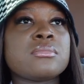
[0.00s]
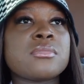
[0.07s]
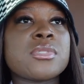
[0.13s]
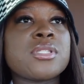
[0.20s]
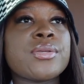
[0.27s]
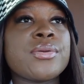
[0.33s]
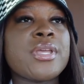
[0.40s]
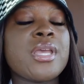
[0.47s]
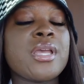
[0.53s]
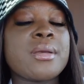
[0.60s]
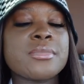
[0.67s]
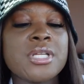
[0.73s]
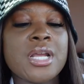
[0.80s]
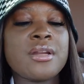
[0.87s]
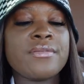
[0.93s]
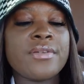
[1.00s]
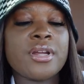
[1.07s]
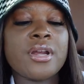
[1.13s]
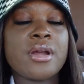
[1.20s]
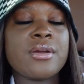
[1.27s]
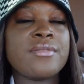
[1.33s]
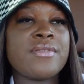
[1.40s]
So yeah, I'm trying to
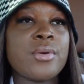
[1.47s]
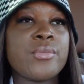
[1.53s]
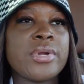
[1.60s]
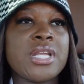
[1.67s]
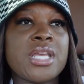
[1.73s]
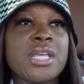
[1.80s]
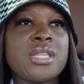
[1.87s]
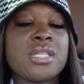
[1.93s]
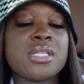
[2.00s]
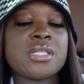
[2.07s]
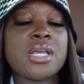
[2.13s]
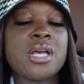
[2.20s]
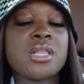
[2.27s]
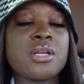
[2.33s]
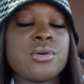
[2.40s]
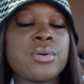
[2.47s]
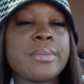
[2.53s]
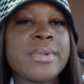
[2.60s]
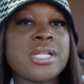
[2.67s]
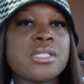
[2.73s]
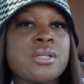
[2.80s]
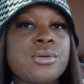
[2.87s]
figure out if I want to get this color on
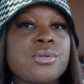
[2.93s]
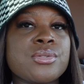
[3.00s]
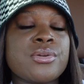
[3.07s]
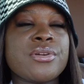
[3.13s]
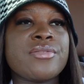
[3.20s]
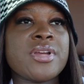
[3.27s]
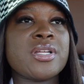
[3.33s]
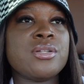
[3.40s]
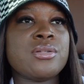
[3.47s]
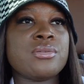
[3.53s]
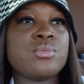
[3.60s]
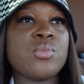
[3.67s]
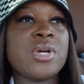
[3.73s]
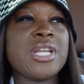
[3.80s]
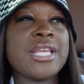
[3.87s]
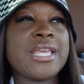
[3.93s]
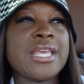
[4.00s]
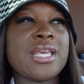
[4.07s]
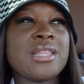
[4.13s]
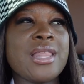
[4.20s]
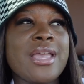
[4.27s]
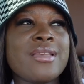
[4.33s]
my toes or if I want to
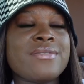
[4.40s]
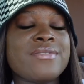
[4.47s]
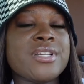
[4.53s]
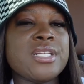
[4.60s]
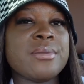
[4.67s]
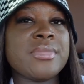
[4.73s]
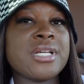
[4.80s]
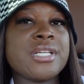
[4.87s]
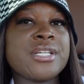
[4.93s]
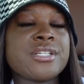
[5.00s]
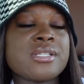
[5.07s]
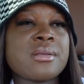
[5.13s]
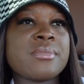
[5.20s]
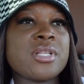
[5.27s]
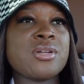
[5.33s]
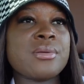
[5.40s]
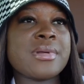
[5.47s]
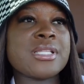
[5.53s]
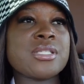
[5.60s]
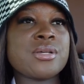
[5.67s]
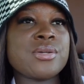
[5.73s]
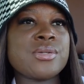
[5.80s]
get like Funny Bunny or something on
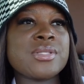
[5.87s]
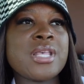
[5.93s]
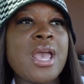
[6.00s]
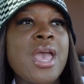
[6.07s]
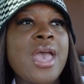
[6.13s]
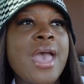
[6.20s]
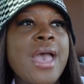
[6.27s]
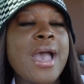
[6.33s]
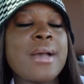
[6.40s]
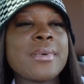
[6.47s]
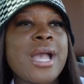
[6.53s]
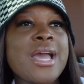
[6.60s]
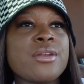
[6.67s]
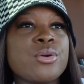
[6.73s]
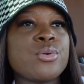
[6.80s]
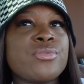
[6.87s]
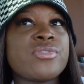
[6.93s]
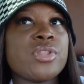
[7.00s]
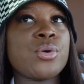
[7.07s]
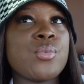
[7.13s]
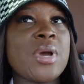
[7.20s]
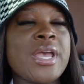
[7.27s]
my toes. I'm kind of
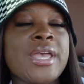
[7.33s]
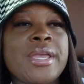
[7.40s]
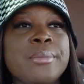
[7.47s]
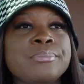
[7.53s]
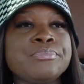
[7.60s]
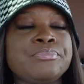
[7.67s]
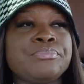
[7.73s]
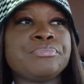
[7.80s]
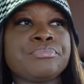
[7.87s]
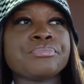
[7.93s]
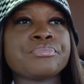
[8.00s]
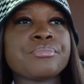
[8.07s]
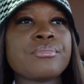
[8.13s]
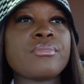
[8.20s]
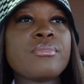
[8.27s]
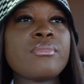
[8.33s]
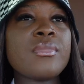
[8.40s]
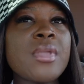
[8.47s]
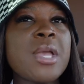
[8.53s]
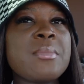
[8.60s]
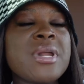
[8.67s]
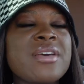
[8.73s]
over the white,
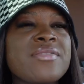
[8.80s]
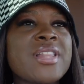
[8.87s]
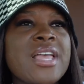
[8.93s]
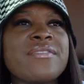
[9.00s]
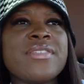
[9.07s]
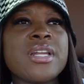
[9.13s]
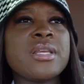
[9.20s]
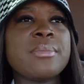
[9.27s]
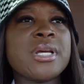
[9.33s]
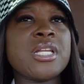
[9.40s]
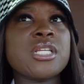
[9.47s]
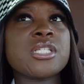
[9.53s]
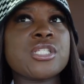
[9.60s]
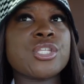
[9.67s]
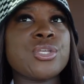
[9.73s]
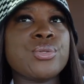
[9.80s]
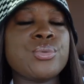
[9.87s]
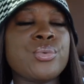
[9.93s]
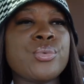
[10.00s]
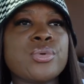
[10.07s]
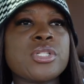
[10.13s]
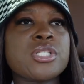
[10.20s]
but I feel like Funny Bunny is cute
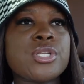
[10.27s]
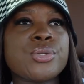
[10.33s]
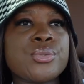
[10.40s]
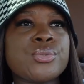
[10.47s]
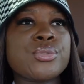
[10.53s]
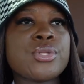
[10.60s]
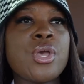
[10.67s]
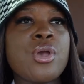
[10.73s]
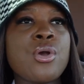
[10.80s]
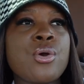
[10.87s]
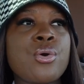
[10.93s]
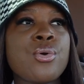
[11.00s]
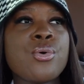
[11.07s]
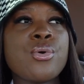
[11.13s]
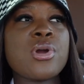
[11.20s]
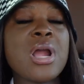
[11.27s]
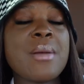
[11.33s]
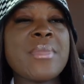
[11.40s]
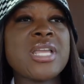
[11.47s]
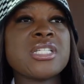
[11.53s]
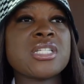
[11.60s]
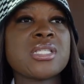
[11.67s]
on toes. Or I
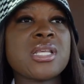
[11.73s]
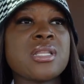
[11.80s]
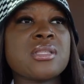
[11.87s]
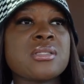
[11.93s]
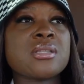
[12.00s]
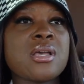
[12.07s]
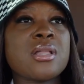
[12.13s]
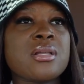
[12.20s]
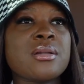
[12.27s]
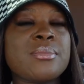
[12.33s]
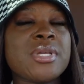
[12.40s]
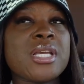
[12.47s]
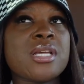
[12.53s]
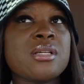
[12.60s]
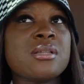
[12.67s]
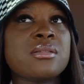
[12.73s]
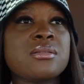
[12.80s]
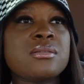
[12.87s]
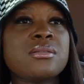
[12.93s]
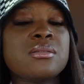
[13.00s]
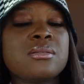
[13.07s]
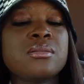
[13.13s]
might just get this color
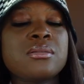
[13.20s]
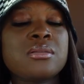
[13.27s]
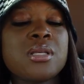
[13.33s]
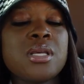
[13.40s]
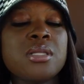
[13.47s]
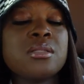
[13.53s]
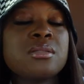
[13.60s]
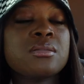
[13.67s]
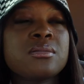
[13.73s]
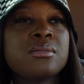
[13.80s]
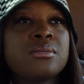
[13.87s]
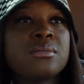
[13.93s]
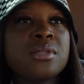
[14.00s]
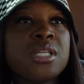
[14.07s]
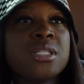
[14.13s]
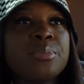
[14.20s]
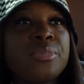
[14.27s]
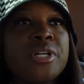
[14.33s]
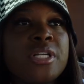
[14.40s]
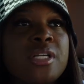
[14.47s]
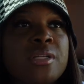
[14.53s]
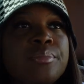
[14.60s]
because it's
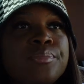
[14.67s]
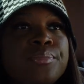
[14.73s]
pretty.